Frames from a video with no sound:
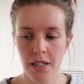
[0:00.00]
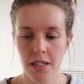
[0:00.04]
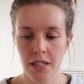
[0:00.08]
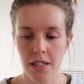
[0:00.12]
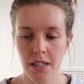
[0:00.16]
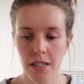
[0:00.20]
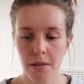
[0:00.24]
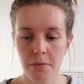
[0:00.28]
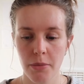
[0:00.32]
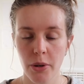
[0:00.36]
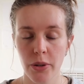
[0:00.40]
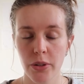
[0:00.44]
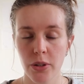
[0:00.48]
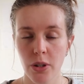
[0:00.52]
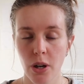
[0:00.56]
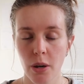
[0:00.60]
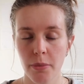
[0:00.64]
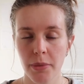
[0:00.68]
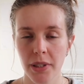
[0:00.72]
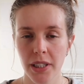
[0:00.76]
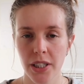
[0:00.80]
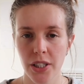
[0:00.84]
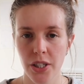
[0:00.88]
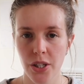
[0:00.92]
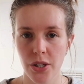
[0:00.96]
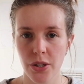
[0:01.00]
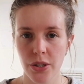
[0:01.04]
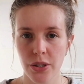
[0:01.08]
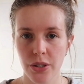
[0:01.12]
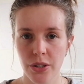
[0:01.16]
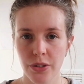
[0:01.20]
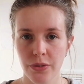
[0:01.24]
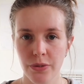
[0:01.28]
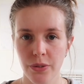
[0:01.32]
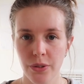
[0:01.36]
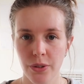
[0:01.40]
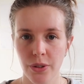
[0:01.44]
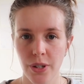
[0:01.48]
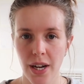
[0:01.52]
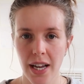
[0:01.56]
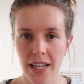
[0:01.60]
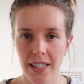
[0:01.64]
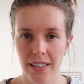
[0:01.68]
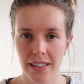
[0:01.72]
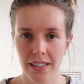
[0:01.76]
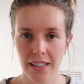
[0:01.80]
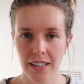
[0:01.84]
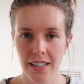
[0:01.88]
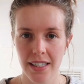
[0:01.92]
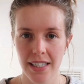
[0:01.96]
are most commonly used for
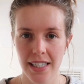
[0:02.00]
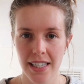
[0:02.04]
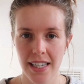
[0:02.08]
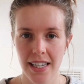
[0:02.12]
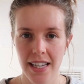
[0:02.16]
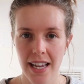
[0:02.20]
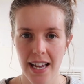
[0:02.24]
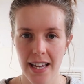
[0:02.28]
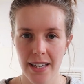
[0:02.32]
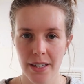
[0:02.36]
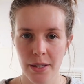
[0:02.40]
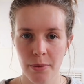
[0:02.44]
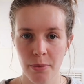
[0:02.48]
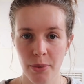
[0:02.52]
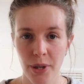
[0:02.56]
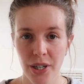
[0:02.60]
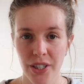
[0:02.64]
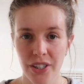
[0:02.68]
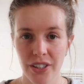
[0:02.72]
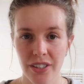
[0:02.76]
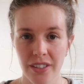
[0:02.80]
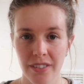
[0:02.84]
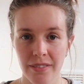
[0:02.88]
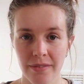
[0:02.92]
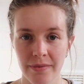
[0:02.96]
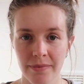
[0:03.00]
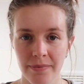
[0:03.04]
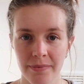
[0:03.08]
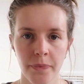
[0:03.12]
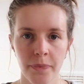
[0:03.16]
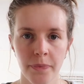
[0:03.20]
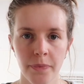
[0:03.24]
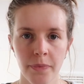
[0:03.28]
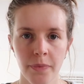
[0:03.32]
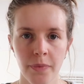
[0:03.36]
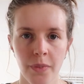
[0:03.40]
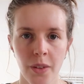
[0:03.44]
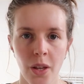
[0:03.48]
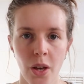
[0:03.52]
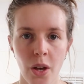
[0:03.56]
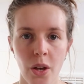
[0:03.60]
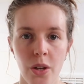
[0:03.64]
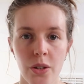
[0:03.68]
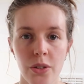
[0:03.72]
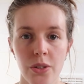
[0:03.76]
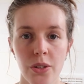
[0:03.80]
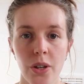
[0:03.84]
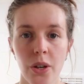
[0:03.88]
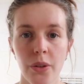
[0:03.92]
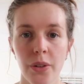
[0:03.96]
anxiety and depression.
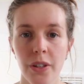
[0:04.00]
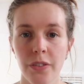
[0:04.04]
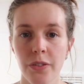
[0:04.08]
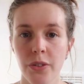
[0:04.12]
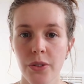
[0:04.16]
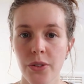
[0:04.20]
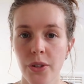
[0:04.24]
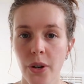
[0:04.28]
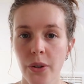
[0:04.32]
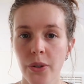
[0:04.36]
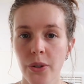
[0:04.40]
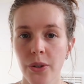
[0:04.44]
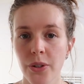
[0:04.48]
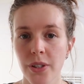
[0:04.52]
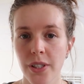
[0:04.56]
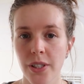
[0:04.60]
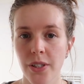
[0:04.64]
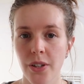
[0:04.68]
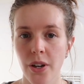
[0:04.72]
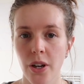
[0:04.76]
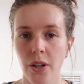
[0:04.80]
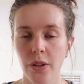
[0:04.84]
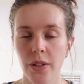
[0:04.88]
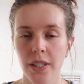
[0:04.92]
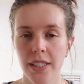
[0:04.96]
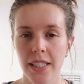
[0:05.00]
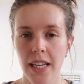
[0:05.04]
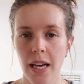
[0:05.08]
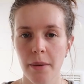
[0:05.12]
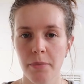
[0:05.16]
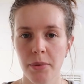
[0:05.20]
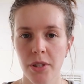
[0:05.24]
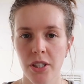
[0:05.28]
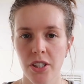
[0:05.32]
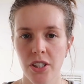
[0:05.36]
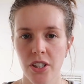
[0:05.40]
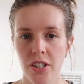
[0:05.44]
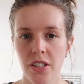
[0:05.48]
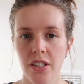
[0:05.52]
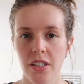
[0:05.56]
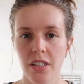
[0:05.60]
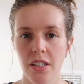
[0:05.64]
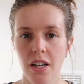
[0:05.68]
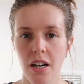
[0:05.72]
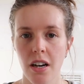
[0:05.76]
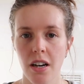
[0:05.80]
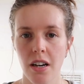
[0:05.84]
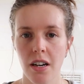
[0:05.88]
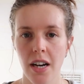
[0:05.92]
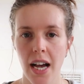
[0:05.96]
So if you don't already know,
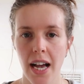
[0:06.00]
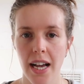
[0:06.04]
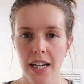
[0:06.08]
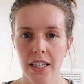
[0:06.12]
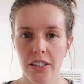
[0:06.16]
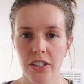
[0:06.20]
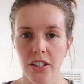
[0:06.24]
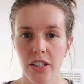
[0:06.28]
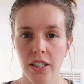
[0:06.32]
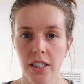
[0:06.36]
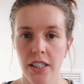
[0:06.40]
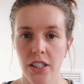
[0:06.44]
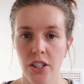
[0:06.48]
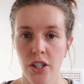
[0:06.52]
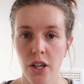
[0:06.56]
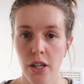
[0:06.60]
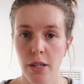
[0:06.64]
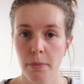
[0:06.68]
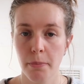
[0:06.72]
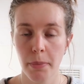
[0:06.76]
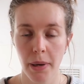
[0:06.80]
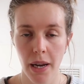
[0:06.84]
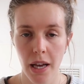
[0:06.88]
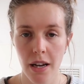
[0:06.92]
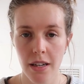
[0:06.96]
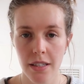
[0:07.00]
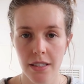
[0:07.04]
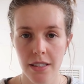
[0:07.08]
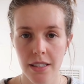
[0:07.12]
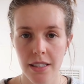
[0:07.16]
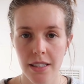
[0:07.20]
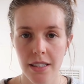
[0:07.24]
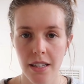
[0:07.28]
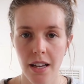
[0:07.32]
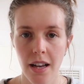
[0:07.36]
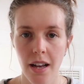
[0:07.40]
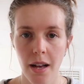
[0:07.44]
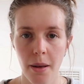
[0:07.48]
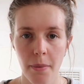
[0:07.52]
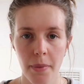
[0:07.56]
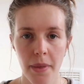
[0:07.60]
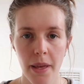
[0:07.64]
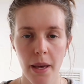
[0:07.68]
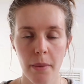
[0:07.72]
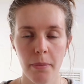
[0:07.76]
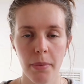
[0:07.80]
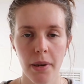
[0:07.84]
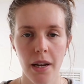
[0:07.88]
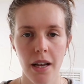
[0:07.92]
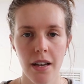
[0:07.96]
adaptogens are actually just plants.
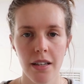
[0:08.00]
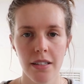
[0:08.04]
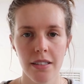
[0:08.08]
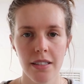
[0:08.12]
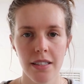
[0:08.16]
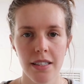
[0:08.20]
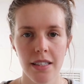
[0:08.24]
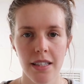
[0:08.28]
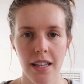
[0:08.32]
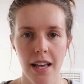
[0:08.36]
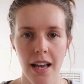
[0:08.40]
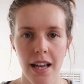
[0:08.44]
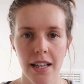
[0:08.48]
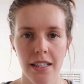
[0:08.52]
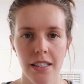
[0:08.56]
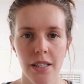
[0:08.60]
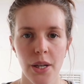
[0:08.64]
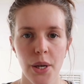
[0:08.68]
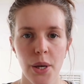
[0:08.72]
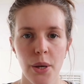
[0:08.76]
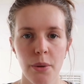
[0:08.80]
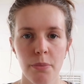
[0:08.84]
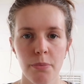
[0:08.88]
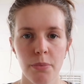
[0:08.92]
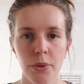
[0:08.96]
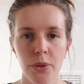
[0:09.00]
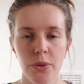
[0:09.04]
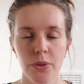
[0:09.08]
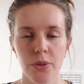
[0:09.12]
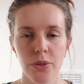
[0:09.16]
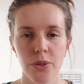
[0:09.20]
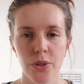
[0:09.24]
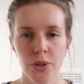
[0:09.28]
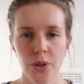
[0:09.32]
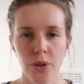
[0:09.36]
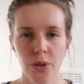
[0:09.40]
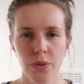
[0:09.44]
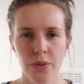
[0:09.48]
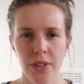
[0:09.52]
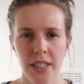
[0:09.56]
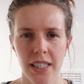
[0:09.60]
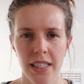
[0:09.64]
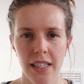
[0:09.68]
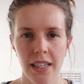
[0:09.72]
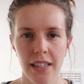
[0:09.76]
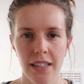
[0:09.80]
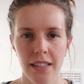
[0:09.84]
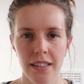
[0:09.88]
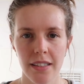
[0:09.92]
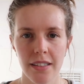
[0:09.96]
They're plants that boost your
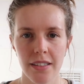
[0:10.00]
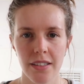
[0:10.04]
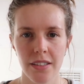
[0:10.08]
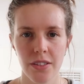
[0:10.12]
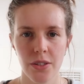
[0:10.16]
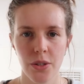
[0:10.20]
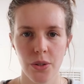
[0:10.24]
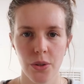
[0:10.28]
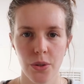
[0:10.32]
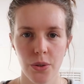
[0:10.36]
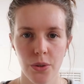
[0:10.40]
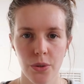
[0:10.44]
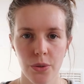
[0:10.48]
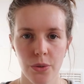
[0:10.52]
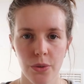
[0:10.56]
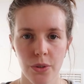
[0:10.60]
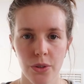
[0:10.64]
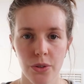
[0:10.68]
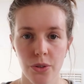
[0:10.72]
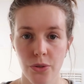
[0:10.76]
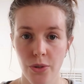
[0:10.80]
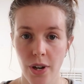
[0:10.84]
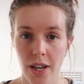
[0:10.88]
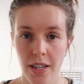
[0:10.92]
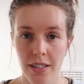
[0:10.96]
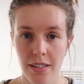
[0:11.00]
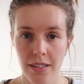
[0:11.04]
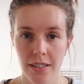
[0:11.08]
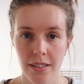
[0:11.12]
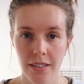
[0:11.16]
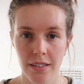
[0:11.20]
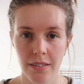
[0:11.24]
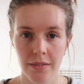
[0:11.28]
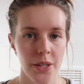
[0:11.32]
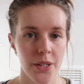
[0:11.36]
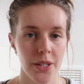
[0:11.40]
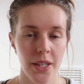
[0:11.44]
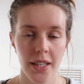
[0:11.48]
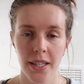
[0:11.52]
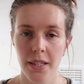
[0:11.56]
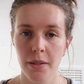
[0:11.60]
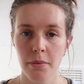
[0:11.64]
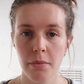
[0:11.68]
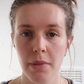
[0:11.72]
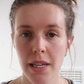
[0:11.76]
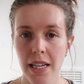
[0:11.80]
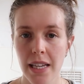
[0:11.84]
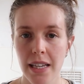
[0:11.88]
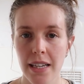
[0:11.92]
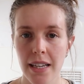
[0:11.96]
resilience to stress. So it
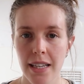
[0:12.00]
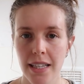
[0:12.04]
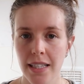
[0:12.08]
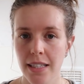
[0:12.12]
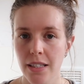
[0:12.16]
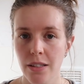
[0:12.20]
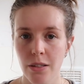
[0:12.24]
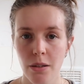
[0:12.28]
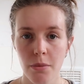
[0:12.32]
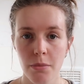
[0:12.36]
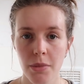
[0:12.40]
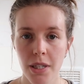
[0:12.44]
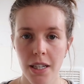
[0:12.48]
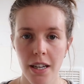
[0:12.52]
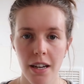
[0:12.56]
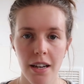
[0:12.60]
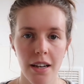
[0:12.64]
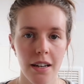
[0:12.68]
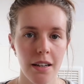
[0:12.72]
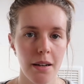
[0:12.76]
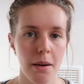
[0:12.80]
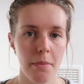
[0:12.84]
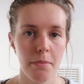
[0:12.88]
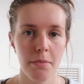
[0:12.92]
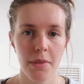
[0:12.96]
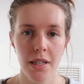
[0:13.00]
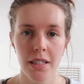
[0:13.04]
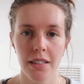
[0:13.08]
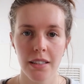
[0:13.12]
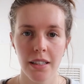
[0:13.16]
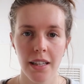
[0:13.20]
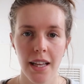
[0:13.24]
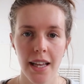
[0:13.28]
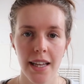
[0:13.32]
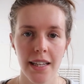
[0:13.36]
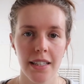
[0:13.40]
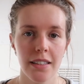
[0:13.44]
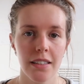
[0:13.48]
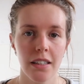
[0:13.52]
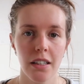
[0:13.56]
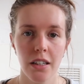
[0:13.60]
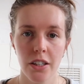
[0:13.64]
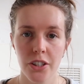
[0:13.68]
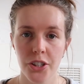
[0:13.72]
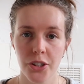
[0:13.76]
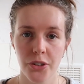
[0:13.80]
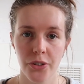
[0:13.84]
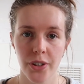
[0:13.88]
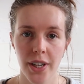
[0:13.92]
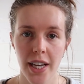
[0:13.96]
can mean insomnia, muscle aches,
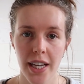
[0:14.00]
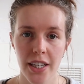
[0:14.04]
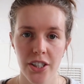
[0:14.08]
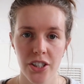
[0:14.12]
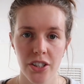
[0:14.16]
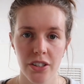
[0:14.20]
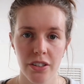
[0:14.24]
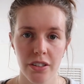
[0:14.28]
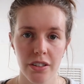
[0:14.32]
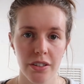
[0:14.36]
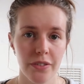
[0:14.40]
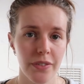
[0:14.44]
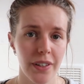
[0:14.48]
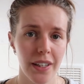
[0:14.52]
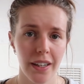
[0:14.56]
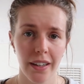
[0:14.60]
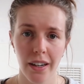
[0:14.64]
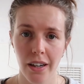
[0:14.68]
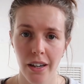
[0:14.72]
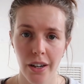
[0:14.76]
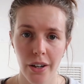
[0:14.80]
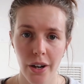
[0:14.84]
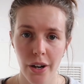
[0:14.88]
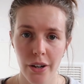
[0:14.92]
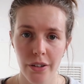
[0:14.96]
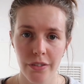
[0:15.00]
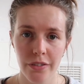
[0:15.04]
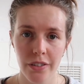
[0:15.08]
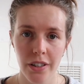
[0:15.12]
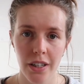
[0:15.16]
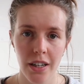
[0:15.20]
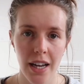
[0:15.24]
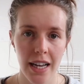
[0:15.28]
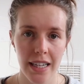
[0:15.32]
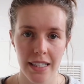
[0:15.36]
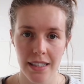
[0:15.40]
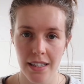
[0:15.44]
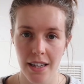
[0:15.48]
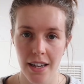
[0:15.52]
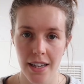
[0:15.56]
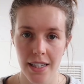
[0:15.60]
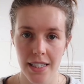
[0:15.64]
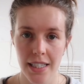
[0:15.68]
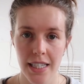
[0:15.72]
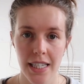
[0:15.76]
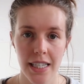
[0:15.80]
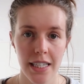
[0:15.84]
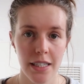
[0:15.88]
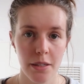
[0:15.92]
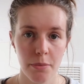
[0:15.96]
allergic reactions, feeling hungover,
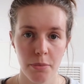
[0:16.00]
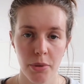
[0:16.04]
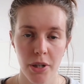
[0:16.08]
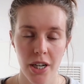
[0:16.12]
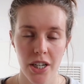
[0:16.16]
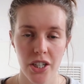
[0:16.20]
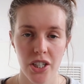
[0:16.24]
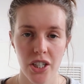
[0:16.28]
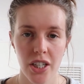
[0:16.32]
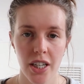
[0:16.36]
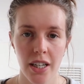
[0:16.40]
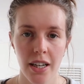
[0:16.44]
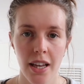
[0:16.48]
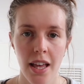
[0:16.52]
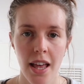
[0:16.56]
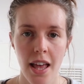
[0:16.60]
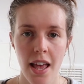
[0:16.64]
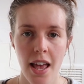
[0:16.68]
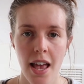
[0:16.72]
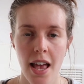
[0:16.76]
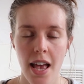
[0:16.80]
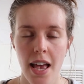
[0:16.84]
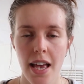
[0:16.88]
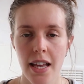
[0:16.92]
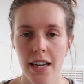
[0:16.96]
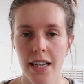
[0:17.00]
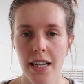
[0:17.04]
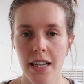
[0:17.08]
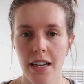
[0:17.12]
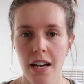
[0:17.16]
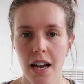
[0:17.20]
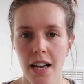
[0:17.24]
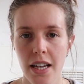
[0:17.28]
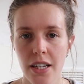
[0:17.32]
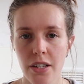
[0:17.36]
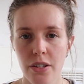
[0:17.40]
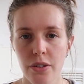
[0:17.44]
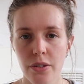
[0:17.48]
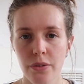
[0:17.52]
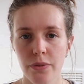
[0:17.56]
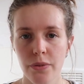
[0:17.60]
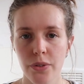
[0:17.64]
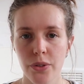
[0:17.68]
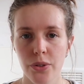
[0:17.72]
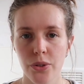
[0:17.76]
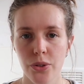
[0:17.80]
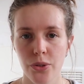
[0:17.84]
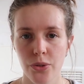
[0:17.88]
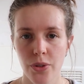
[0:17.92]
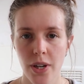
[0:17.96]
anxiety, depression, any kind
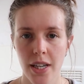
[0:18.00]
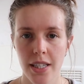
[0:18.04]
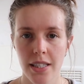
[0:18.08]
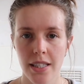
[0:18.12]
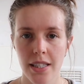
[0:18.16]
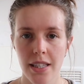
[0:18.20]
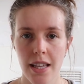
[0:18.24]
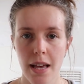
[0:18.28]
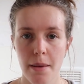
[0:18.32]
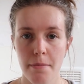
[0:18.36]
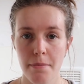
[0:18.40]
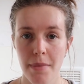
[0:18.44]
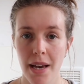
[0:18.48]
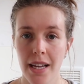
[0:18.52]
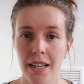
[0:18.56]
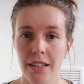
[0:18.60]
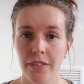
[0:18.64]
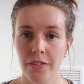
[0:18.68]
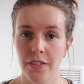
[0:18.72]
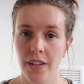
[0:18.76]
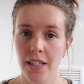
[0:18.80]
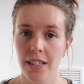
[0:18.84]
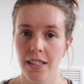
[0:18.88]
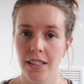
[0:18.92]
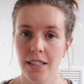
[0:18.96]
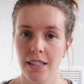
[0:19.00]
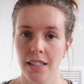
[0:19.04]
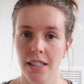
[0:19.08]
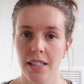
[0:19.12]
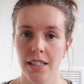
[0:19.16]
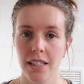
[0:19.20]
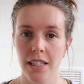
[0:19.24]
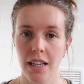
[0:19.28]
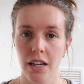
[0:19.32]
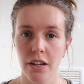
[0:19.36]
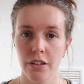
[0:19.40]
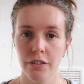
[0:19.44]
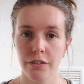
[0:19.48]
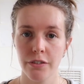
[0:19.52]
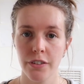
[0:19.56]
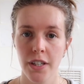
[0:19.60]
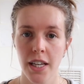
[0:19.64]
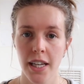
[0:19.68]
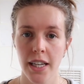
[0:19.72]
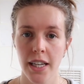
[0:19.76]
of stress that manifests itself